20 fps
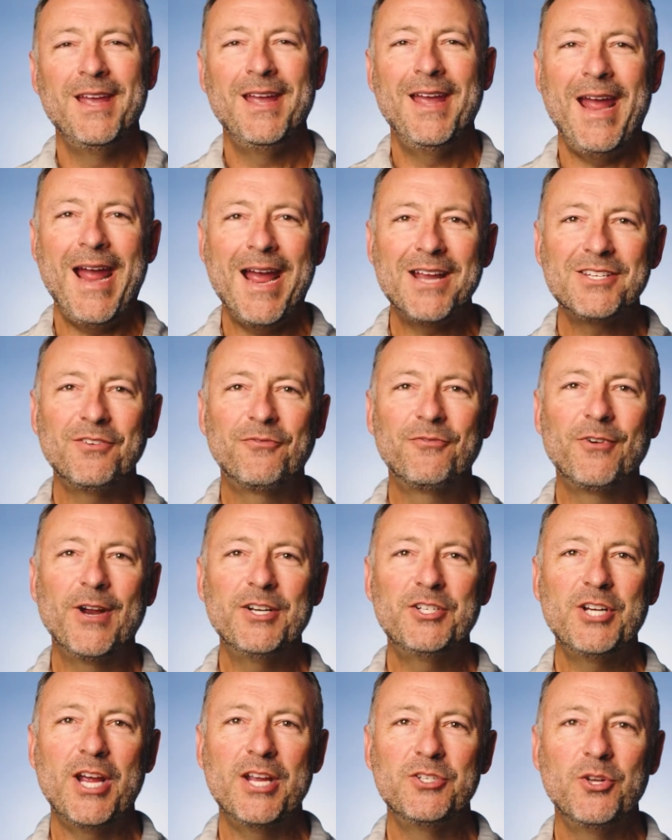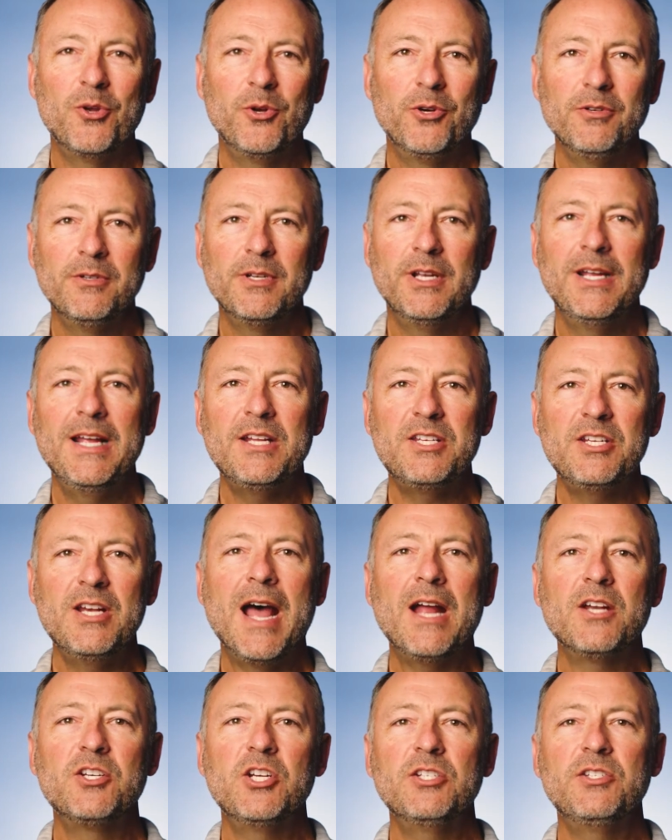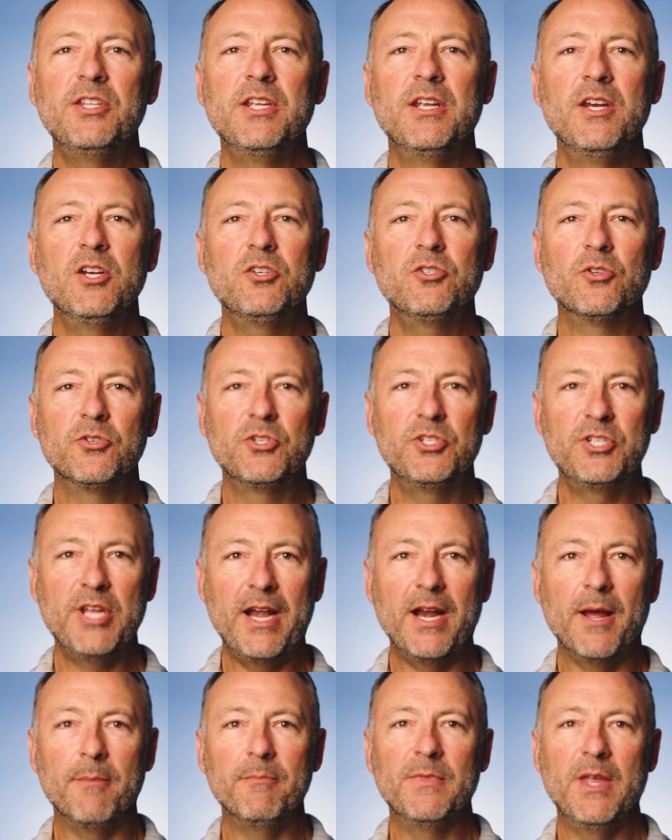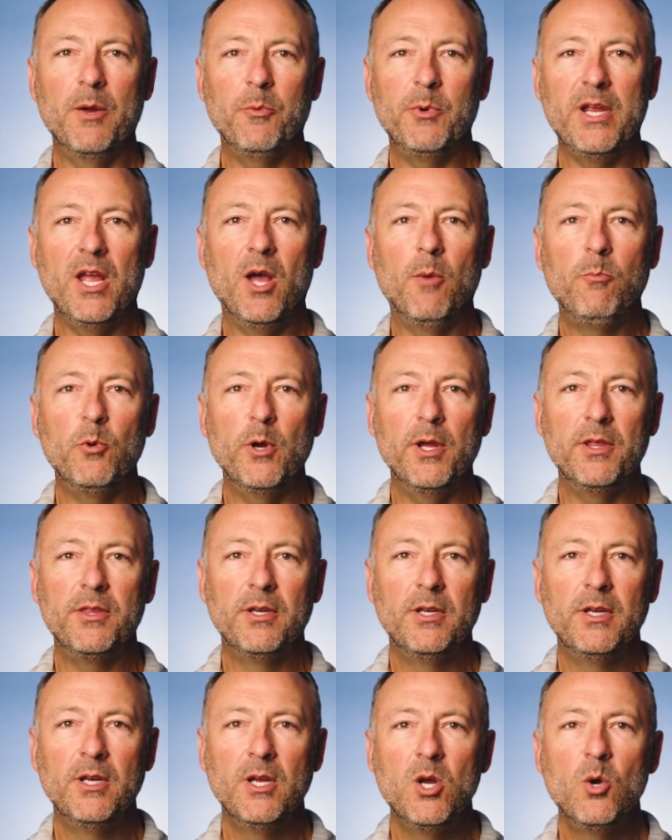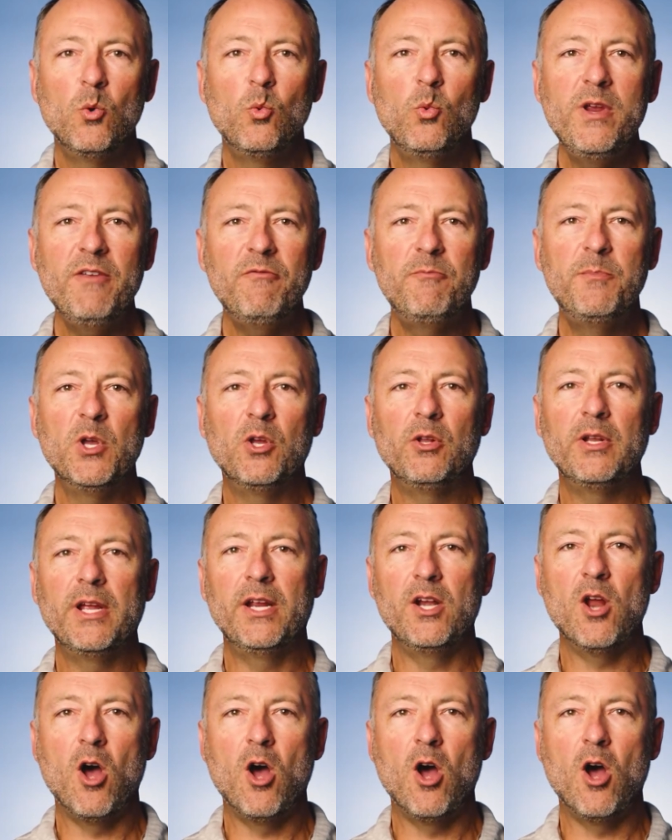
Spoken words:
As a franchise owner, it's not just the initial setup that we help with. We've built an